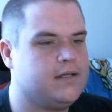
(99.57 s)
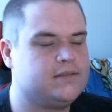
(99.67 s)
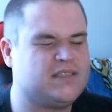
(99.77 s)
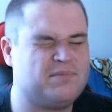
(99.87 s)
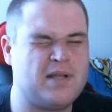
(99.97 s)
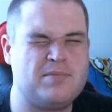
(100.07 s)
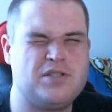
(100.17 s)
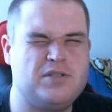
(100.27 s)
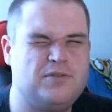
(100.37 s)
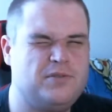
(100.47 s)
sometime
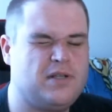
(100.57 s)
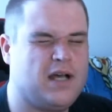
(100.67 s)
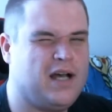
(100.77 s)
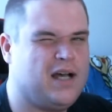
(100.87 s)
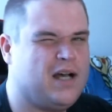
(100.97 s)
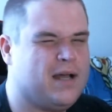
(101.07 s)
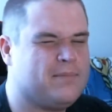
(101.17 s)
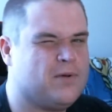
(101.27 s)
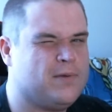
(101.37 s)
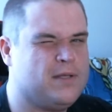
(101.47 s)
soon I'm
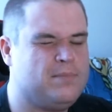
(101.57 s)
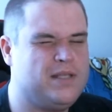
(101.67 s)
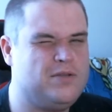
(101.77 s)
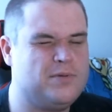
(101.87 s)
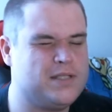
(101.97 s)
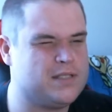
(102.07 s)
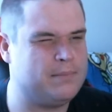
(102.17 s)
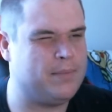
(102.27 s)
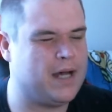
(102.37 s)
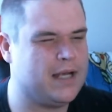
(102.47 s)
going to be doing
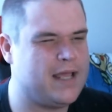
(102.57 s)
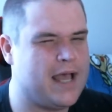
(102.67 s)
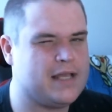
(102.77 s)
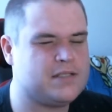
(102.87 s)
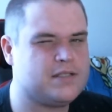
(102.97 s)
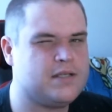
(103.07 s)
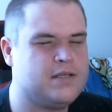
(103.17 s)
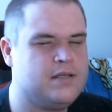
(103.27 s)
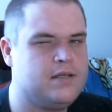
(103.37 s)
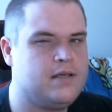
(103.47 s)
some
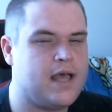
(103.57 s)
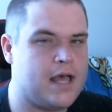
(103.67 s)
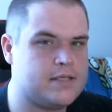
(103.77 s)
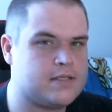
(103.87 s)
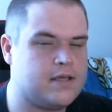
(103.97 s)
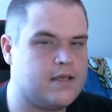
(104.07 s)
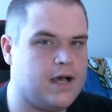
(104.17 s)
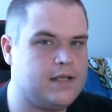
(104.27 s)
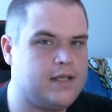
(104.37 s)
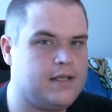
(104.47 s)
podcast-esque
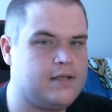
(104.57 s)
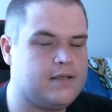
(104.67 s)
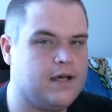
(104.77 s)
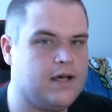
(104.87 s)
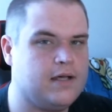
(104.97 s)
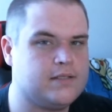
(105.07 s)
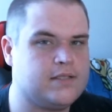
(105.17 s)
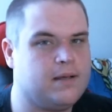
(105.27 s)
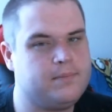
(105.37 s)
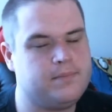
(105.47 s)
content,
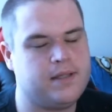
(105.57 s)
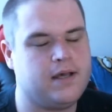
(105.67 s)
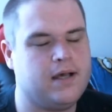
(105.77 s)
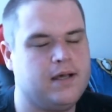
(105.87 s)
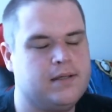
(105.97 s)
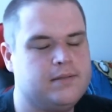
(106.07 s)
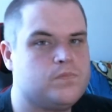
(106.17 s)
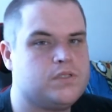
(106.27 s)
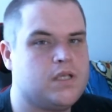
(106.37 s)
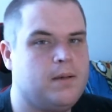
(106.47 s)

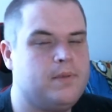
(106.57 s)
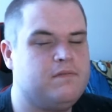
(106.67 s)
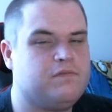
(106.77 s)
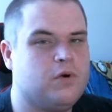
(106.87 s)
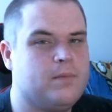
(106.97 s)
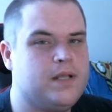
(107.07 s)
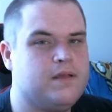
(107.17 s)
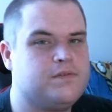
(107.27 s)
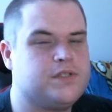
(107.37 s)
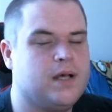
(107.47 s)
some
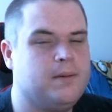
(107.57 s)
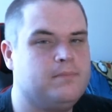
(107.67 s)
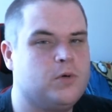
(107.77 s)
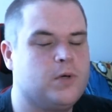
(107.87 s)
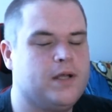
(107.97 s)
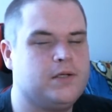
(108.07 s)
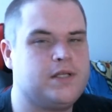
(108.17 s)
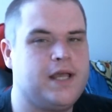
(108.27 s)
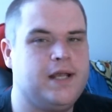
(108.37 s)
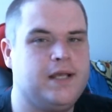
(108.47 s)
informative, some more
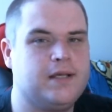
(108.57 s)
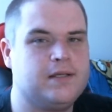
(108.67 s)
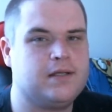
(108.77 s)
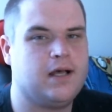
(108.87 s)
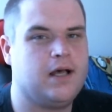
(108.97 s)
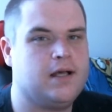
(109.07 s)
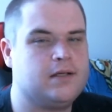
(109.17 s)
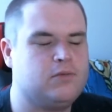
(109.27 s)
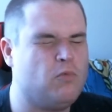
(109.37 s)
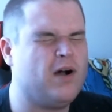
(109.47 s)
entertaining.
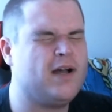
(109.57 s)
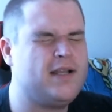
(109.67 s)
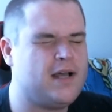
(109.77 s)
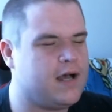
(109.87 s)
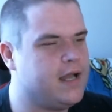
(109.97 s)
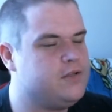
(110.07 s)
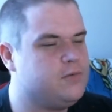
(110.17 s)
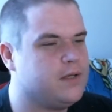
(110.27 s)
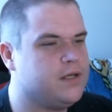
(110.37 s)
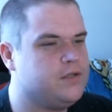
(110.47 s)
One I do
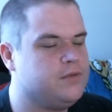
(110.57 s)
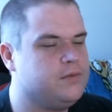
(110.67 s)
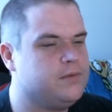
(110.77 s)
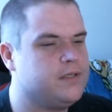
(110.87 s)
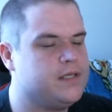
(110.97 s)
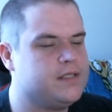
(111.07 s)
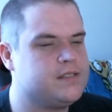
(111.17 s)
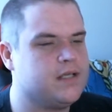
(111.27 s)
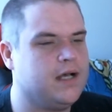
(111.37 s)
want to do is